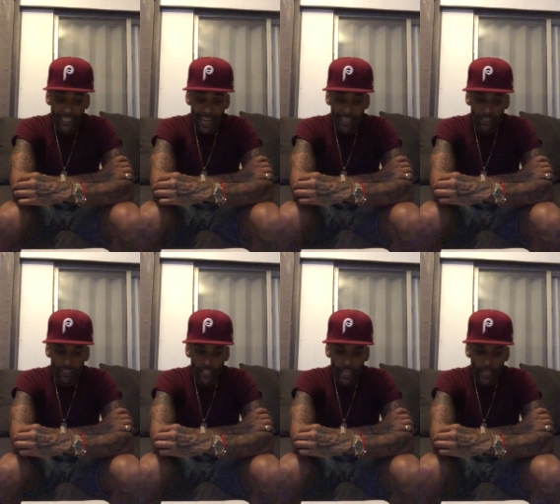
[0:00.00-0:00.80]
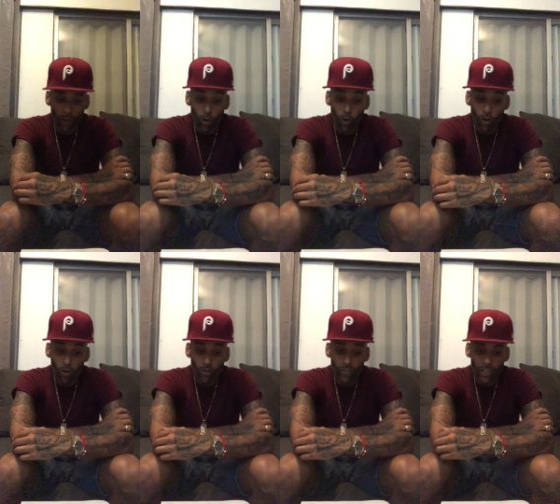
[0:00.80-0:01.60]
that contain
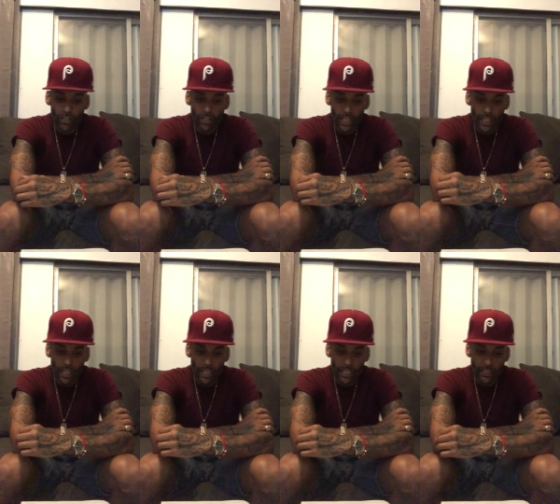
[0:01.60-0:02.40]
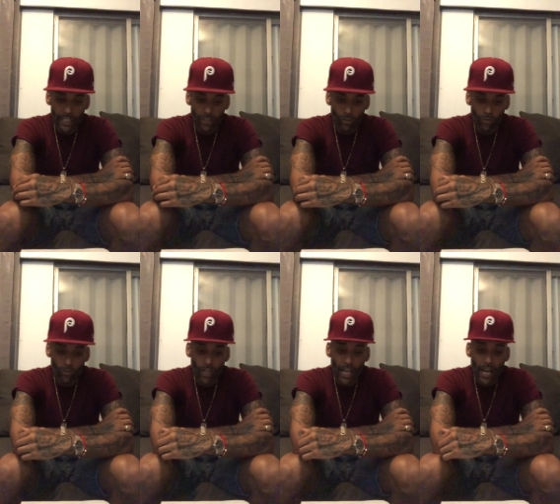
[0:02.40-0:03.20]
all the
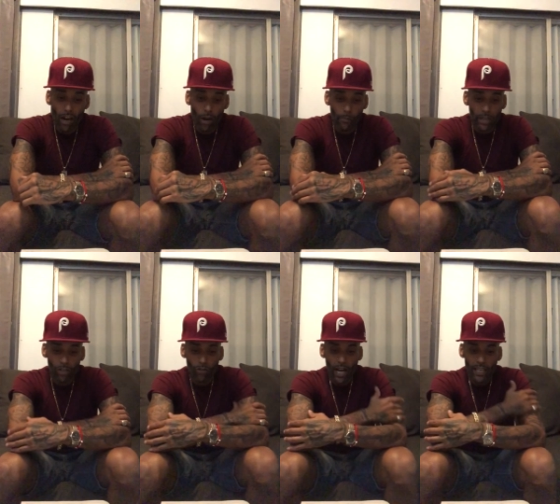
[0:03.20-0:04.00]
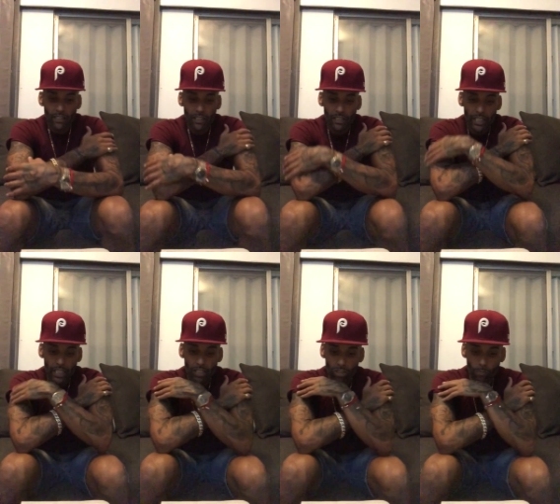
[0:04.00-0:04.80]
essential amino acids
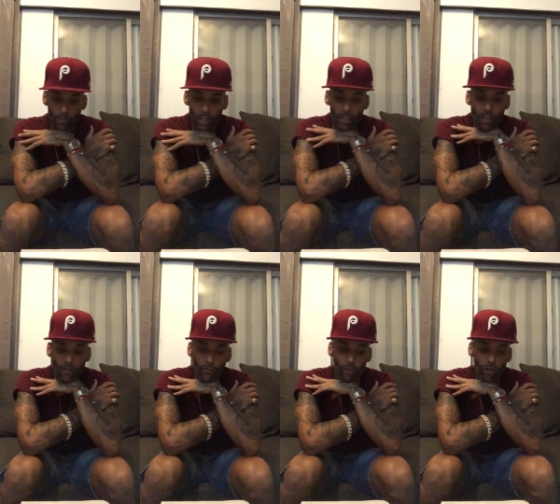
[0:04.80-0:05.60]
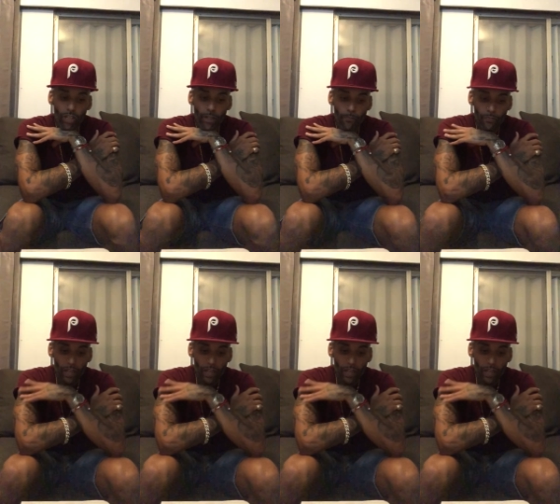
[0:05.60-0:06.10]
needed to be converted